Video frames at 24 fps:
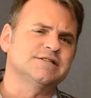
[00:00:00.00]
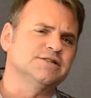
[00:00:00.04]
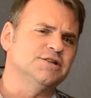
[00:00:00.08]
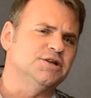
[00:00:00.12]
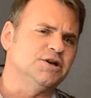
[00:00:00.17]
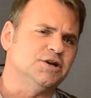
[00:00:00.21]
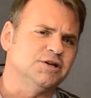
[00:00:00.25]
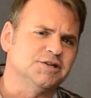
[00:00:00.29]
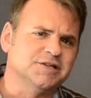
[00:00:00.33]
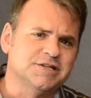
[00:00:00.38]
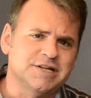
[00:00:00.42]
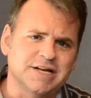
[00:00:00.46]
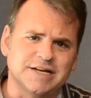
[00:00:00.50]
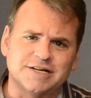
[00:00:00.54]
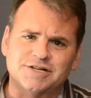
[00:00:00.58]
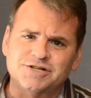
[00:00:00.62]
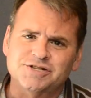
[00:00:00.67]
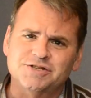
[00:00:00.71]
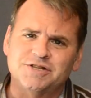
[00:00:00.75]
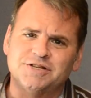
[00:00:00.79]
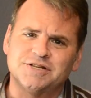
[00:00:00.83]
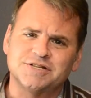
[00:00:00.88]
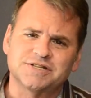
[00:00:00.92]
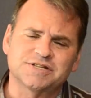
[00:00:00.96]
little
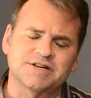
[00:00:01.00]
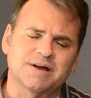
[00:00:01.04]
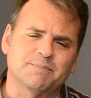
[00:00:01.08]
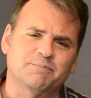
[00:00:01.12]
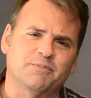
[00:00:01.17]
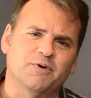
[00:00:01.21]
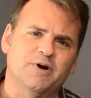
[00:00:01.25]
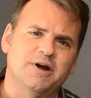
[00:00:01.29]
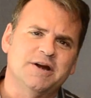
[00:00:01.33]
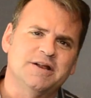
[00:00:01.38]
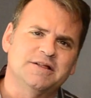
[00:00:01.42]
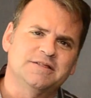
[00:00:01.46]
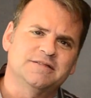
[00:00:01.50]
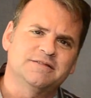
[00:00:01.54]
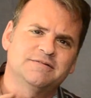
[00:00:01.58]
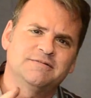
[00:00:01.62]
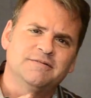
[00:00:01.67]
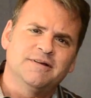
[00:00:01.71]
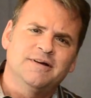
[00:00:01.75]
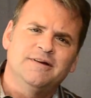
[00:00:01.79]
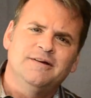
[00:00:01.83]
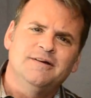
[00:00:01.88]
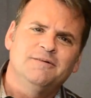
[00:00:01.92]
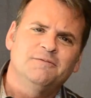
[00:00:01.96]
ditch that separated
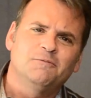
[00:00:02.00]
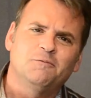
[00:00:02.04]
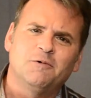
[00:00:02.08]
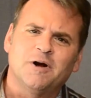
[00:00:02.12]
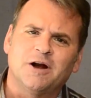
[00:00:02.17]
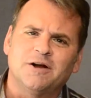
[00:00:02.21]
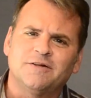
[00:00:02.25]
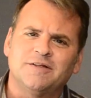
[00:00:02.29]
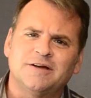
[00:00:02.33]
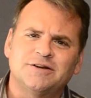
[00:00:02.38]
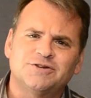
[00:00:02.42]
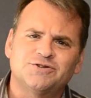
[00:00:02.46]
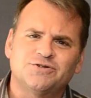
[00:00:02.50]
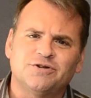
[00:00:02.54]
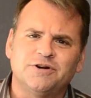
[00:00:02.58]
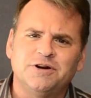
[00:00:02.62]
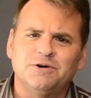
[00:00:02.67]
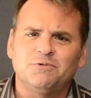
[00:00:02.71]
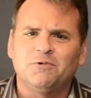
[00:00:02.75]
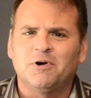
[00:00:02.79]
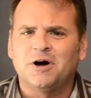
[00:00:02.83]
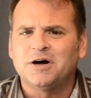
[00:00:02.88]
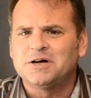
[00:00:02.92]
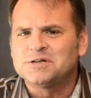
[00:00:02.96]
where the
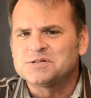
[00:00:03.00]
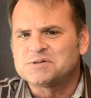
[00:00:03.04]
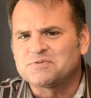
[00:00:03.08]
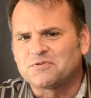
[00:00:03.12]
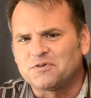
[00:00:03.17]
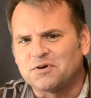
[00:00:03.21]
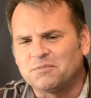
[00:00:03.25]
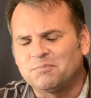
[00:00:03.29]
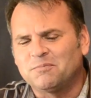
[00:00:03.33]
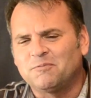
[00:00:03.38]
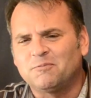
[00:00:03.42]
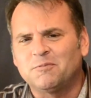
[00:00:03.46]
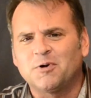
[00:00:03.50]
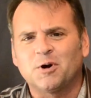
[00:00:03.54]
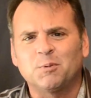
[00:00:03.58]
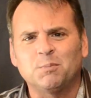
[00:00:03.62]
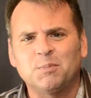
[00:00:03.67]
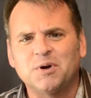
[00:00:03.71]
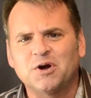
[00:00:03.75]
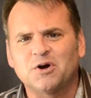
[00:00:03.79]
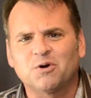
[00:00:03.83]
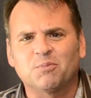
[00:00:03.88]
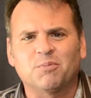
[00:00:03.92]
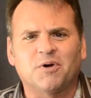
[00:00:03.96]
tree was from where
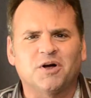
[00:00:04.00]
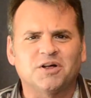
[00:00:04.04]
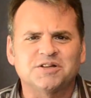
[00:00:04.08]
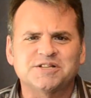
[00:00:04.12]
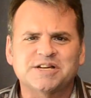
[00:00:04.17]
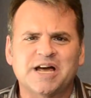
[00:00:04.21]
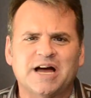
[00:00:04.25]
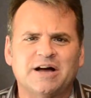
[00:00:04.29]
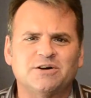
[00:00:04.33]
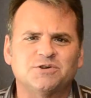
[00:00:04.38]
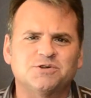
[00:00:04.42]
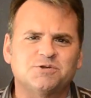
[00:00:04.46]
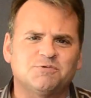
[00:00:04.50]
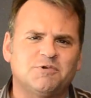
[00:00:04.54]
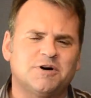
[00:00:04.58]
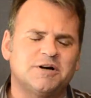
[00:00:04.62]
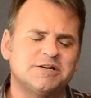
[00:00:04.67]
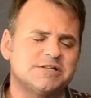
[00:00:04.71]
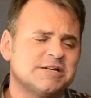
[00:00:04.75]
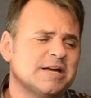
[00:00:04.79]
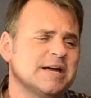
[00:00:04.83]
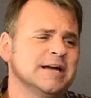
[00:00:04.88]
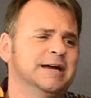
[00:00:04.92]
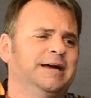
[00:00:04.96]
Mirabal's house
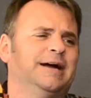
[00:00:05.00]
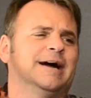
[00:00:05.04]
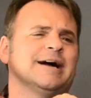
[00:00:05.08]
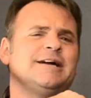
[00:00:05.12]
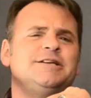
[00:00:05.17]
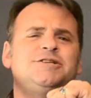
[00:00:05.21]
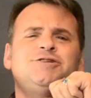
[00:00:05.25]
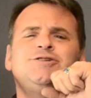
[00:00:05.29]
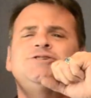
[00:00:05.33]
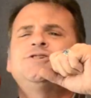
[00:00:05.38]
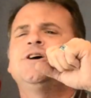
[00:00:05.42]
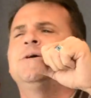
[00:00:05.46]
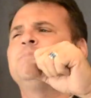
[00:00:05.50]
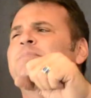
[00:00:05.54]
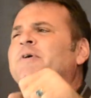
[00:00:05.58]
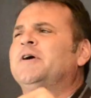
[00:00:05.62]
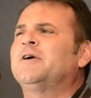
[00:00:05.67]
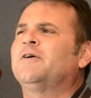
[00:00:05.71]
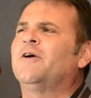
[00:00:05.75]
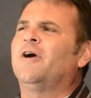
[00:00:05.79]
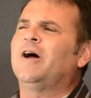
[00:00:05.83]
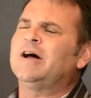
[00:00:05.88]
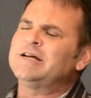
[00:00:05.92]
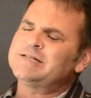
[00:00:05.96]
was. I jump
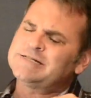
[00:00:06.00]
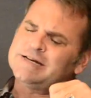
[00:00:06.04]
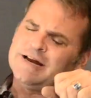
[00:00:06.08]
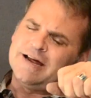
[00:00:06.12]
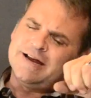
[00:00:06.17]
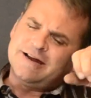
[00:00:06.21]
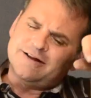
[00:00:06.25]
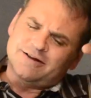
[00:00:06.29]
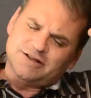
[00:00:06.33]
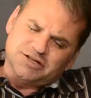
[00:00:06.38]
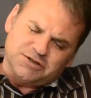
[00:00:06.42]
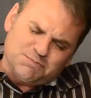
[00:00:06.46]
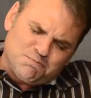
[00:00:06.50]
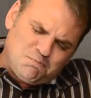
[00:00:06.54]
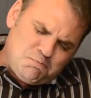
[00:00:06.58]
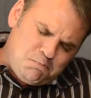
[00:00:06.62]
across and I hear this